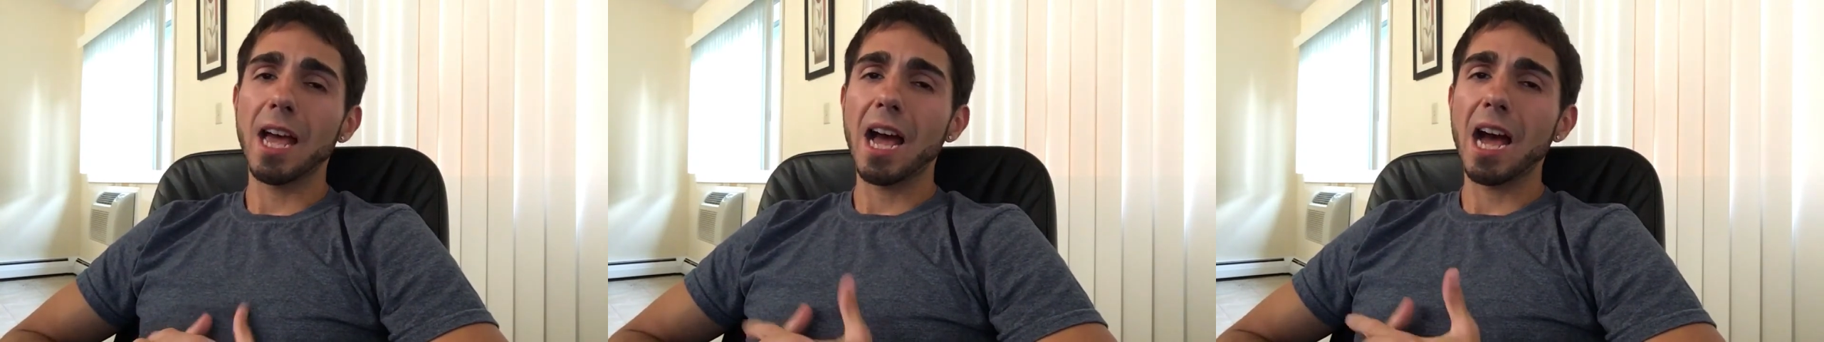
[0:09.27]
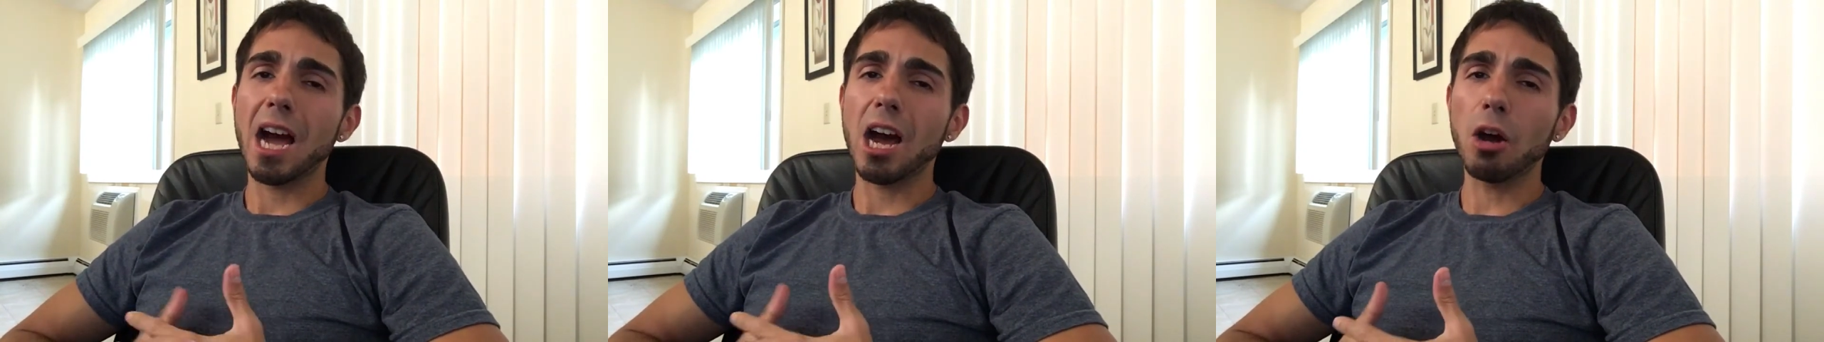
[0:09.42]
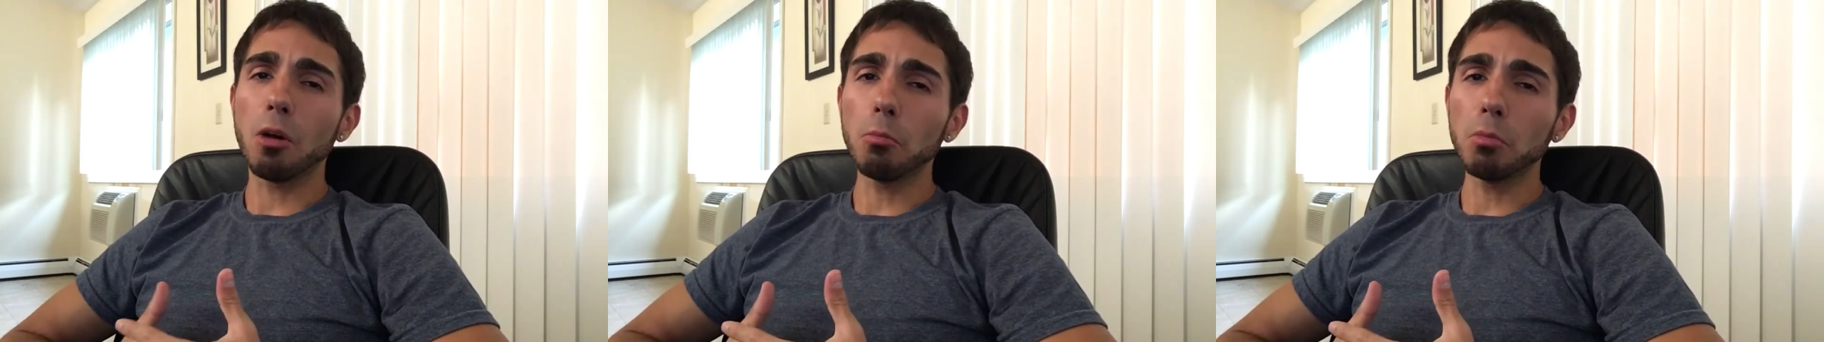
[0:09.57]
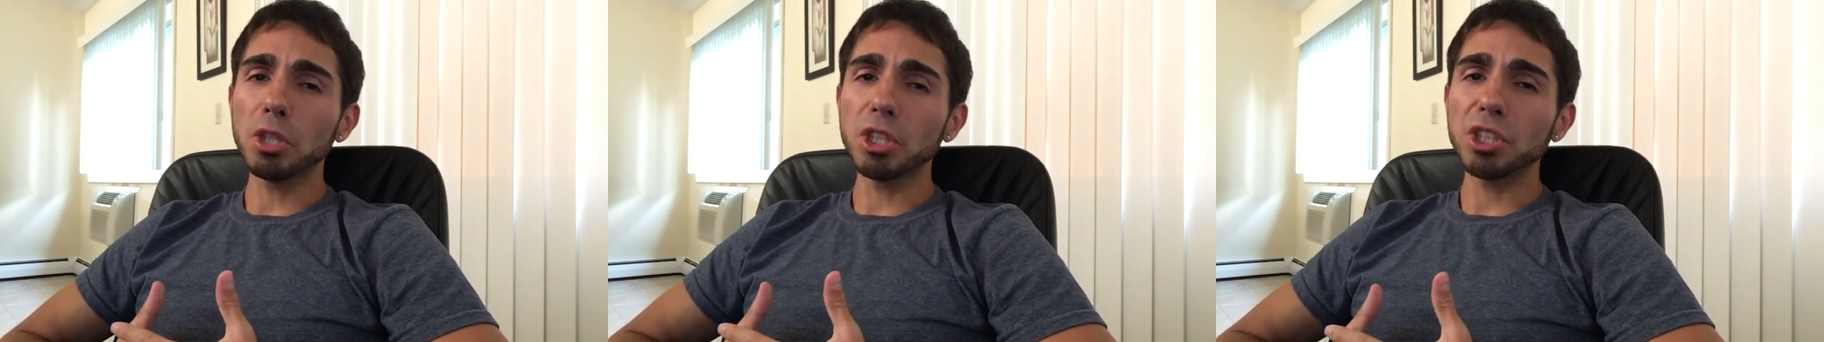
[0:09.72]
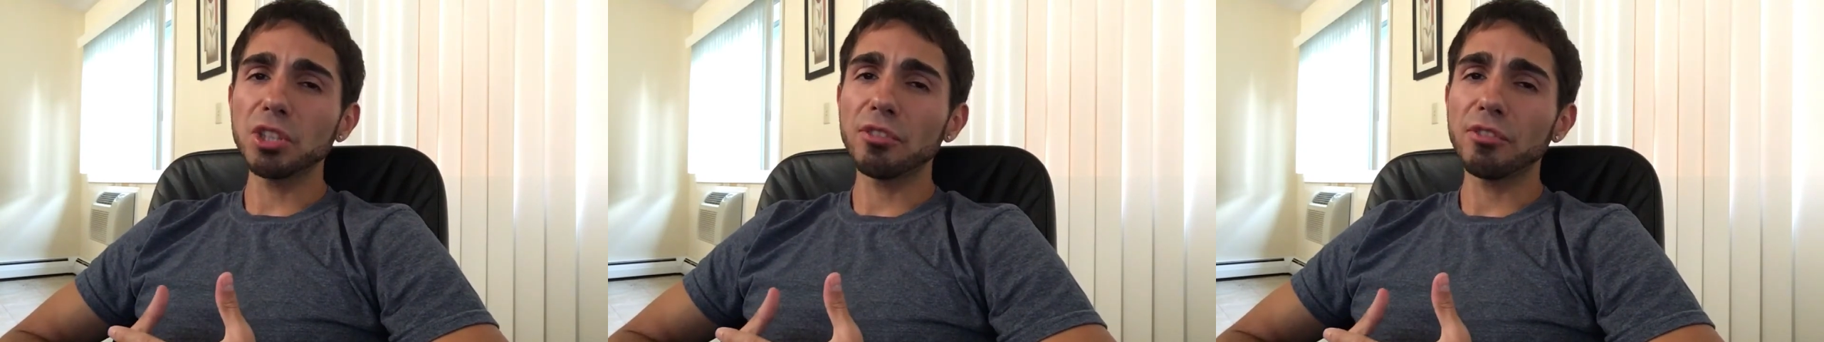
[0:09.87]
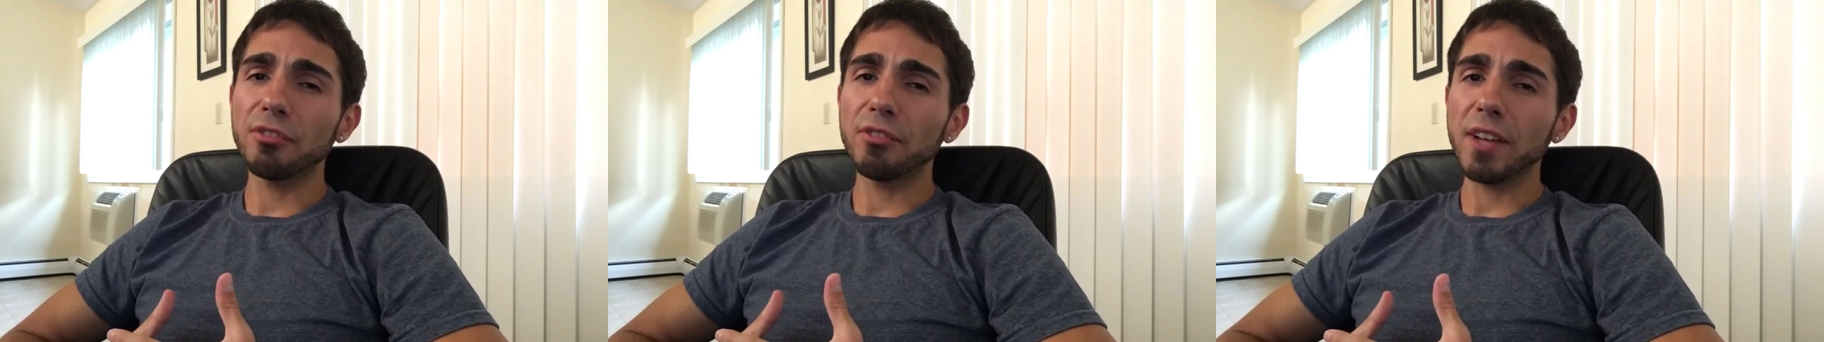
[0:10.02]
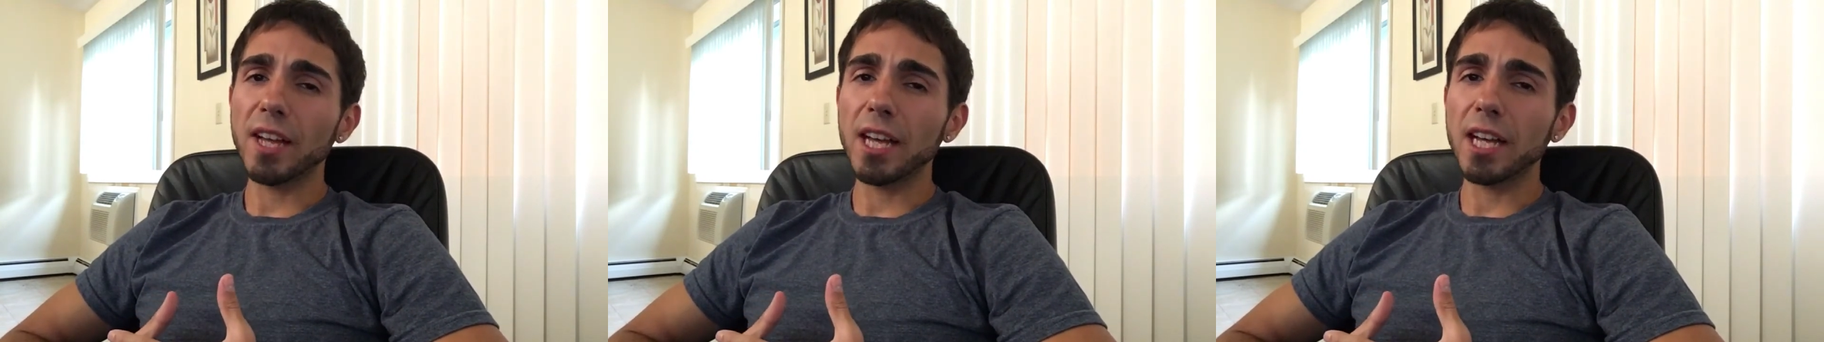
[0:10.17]
how much
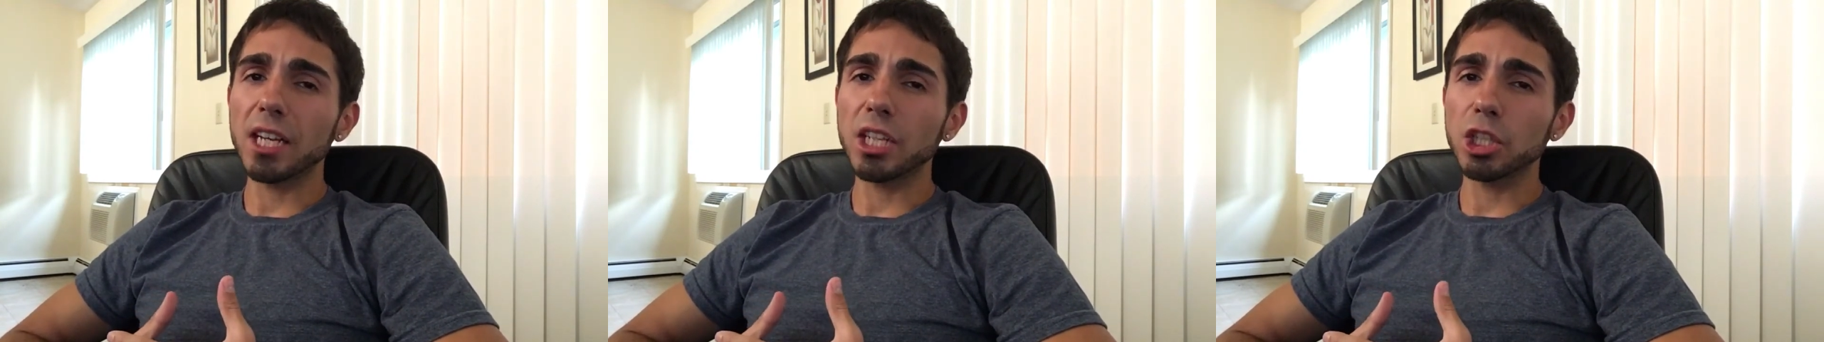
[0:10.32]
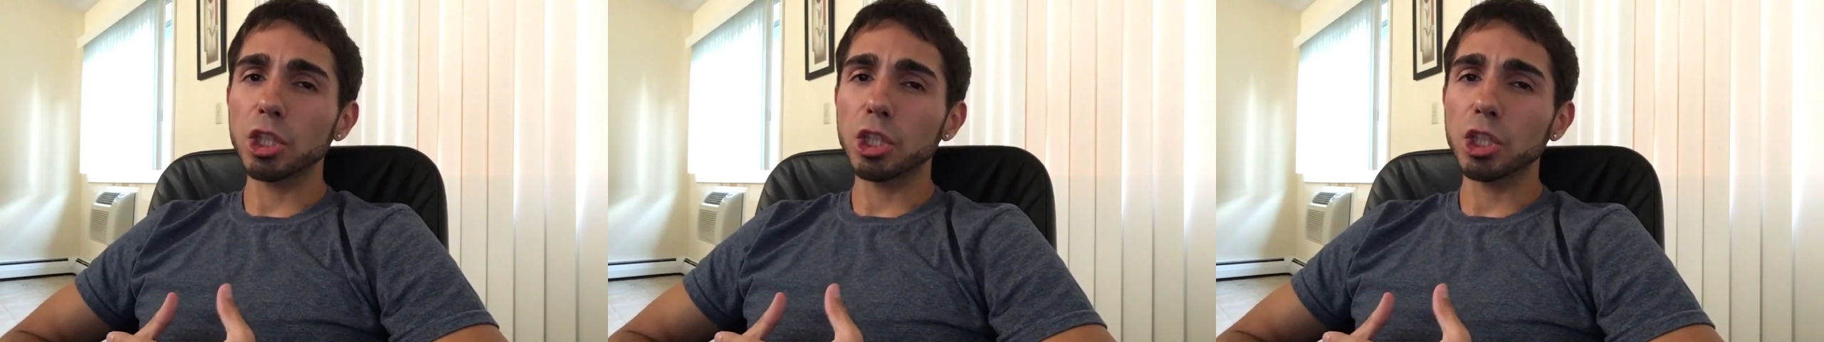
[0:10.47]
fat